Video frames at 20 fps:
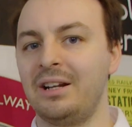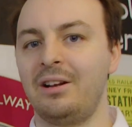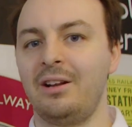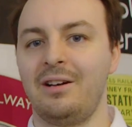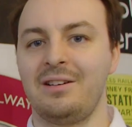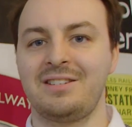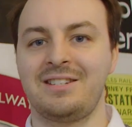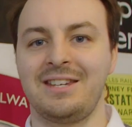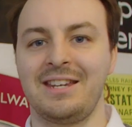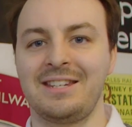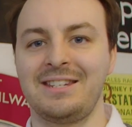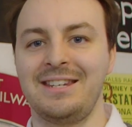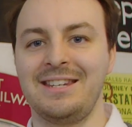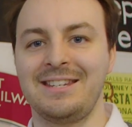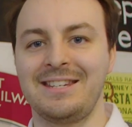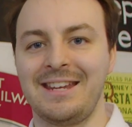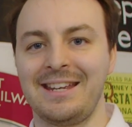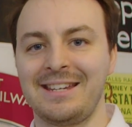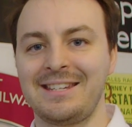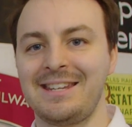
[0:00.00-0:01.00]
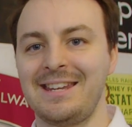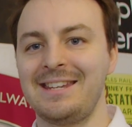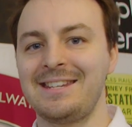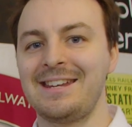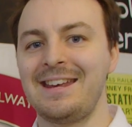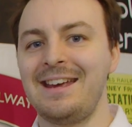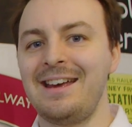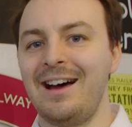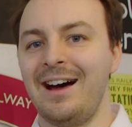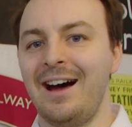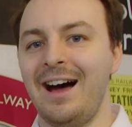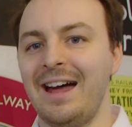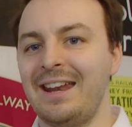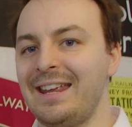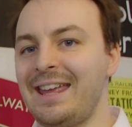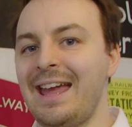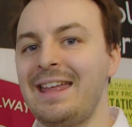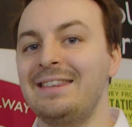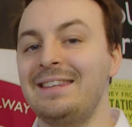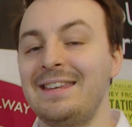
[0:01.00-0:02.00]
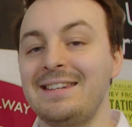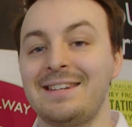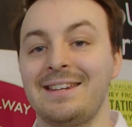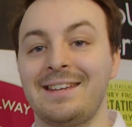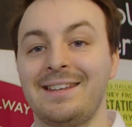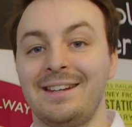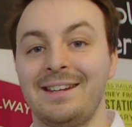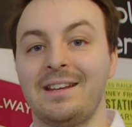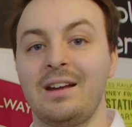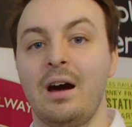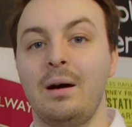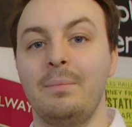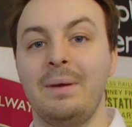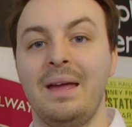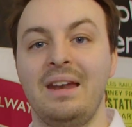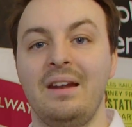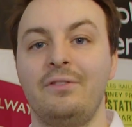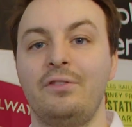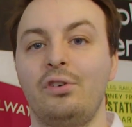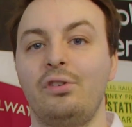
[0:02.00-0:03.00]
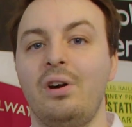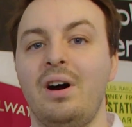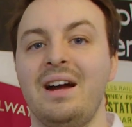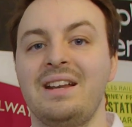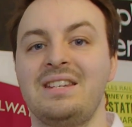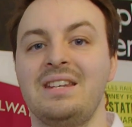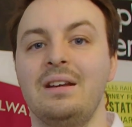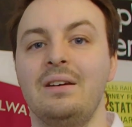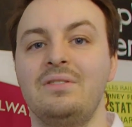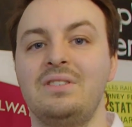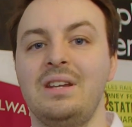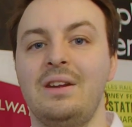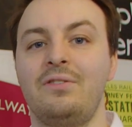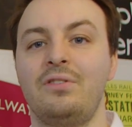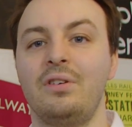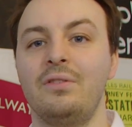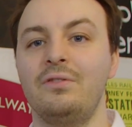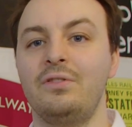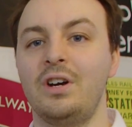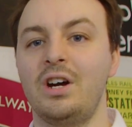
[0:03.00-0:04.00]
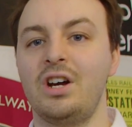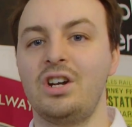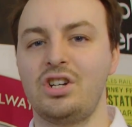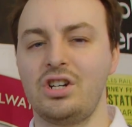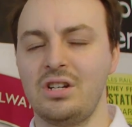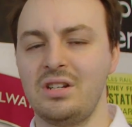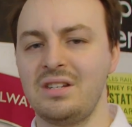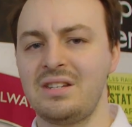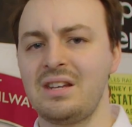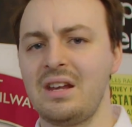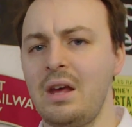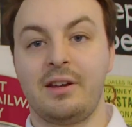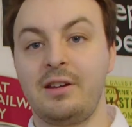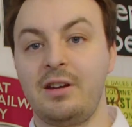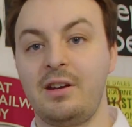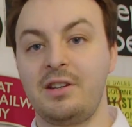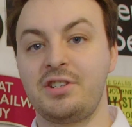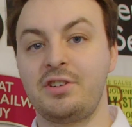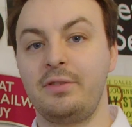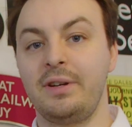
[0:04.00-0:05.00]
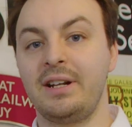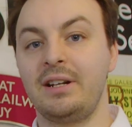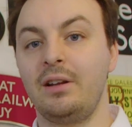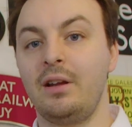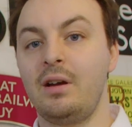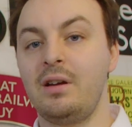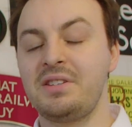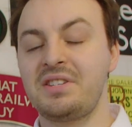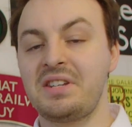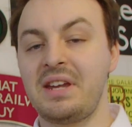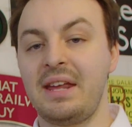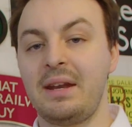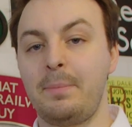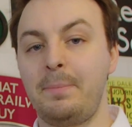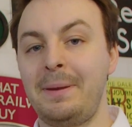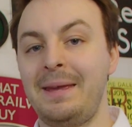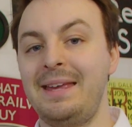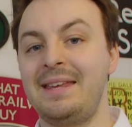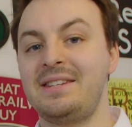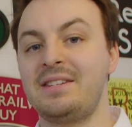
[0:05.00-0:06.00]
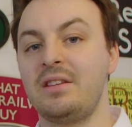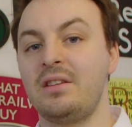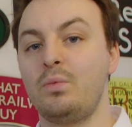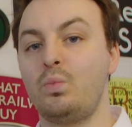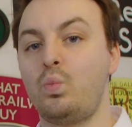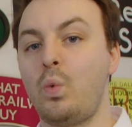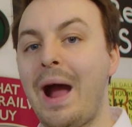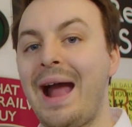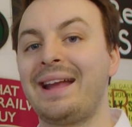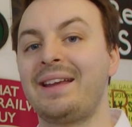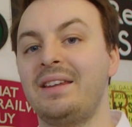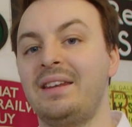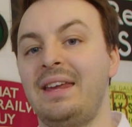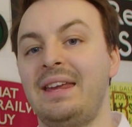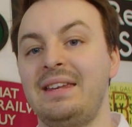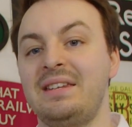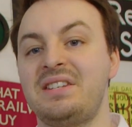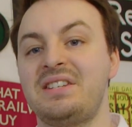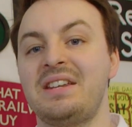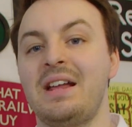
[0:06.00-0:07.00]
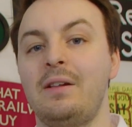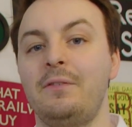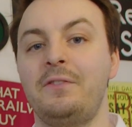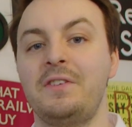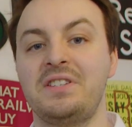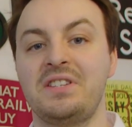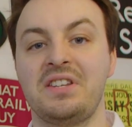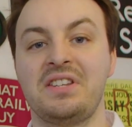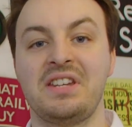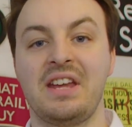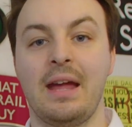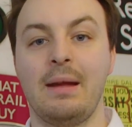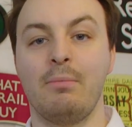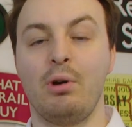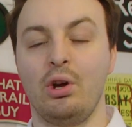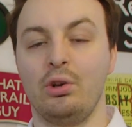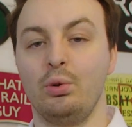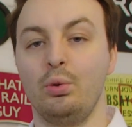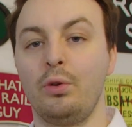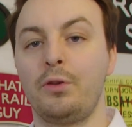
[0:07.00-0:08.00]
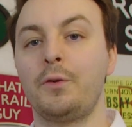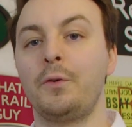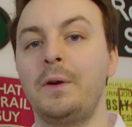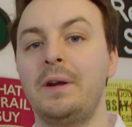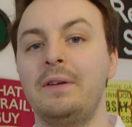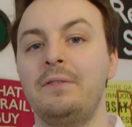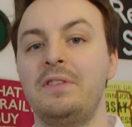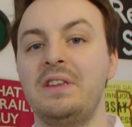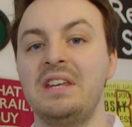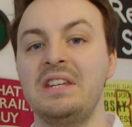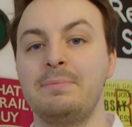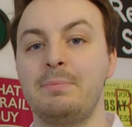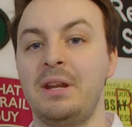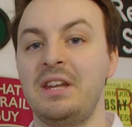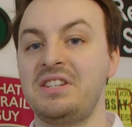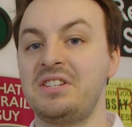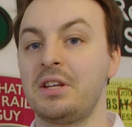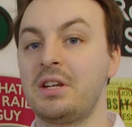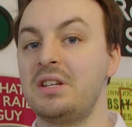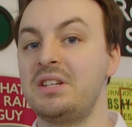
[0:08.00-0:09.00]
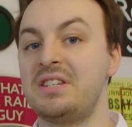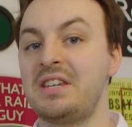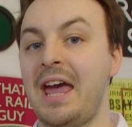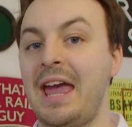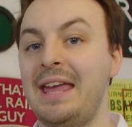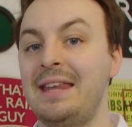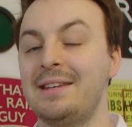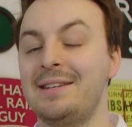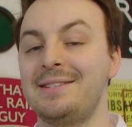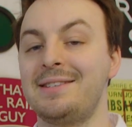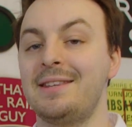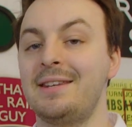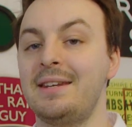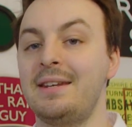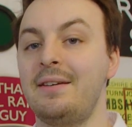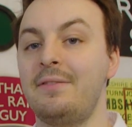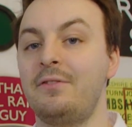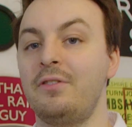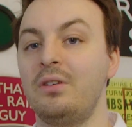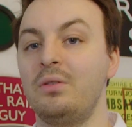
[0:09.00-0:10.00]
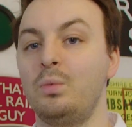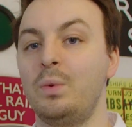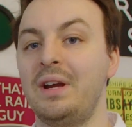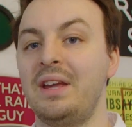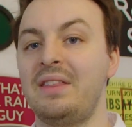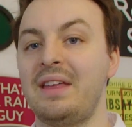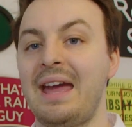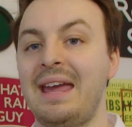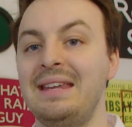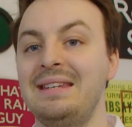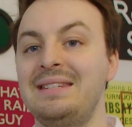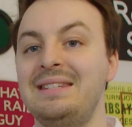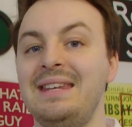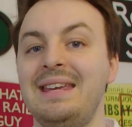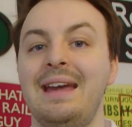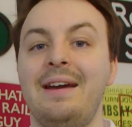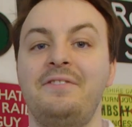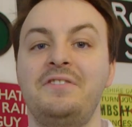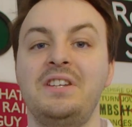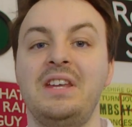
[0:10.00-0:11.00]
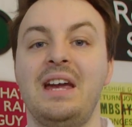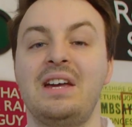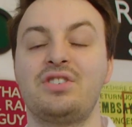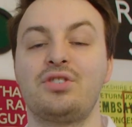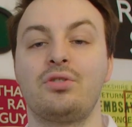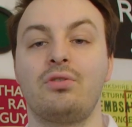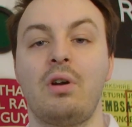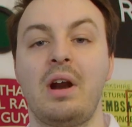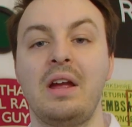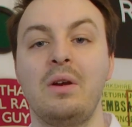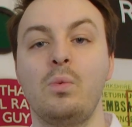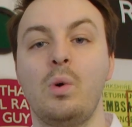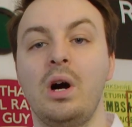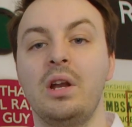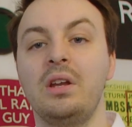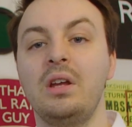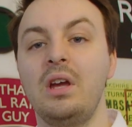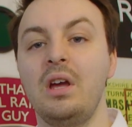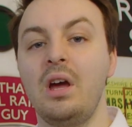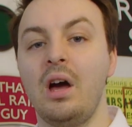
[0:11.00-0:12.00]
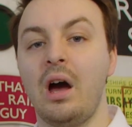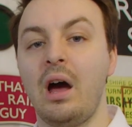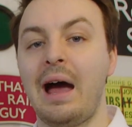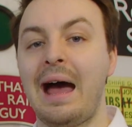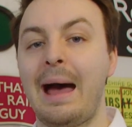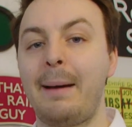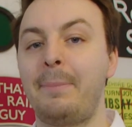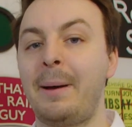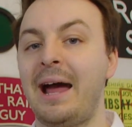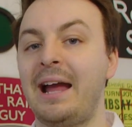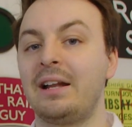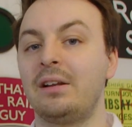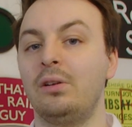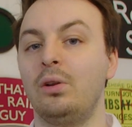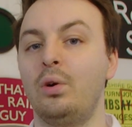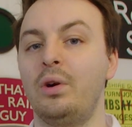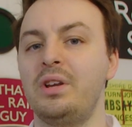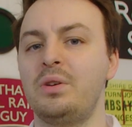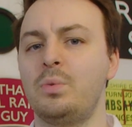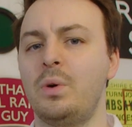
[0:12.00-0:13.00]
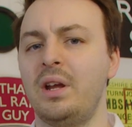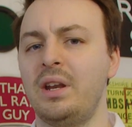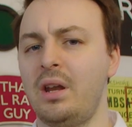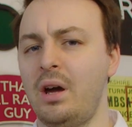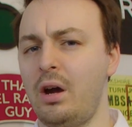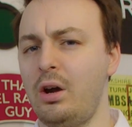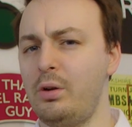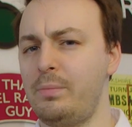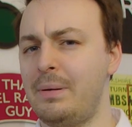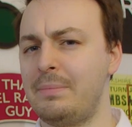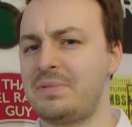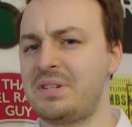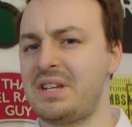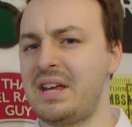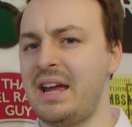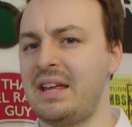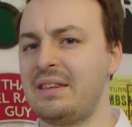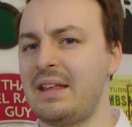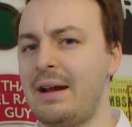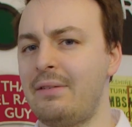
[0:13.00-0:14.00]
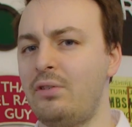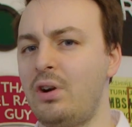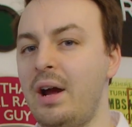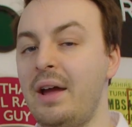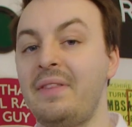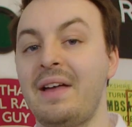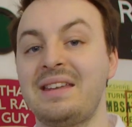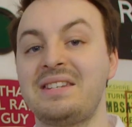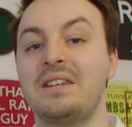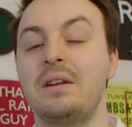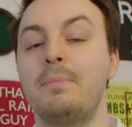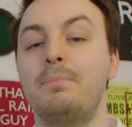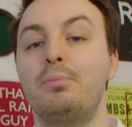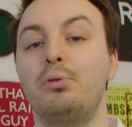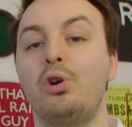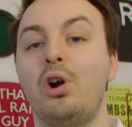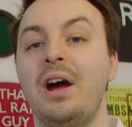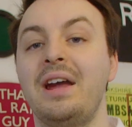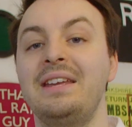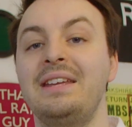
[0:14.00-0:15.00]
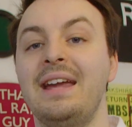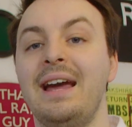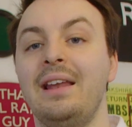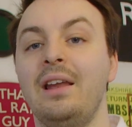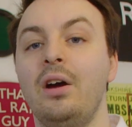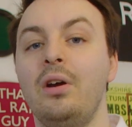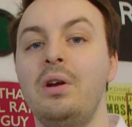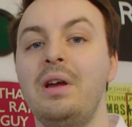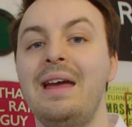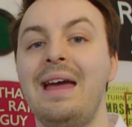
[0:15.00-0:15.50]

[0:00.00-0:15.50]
Class 66s, and again, these are going to come in a variety of different versions. At a cursory glance, it appears that the wagon itself is the same on all three of these, but it's the containers that are different, with a DFDS grey one, a Hapag-Lloyd one, I hope I'm saying that right, that's in a bright yellow,